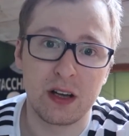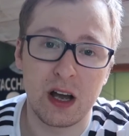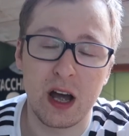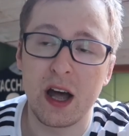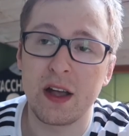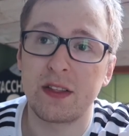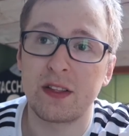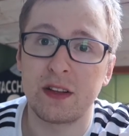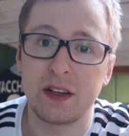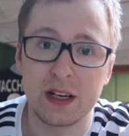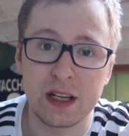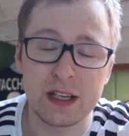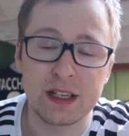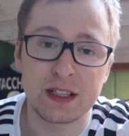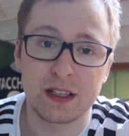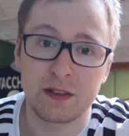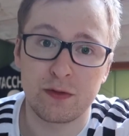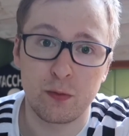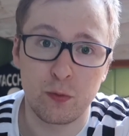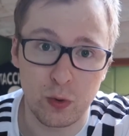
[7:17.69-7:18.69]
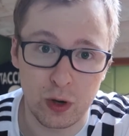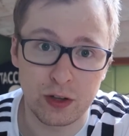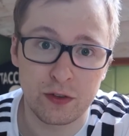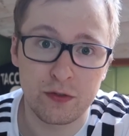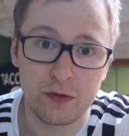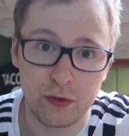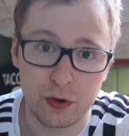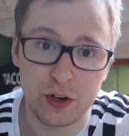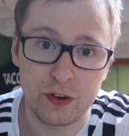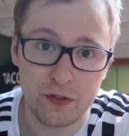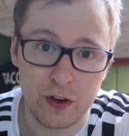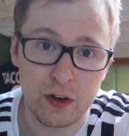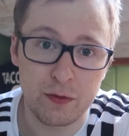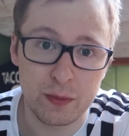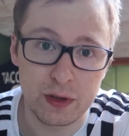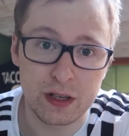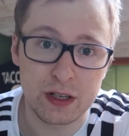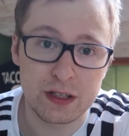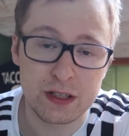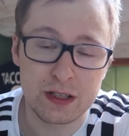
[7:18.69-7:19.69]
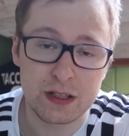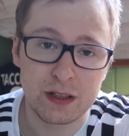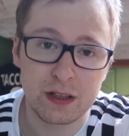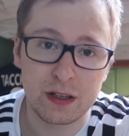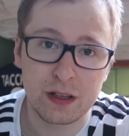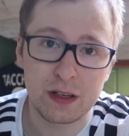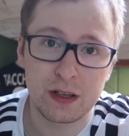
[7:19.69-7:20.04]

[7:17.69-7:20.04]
At least 145 minutes.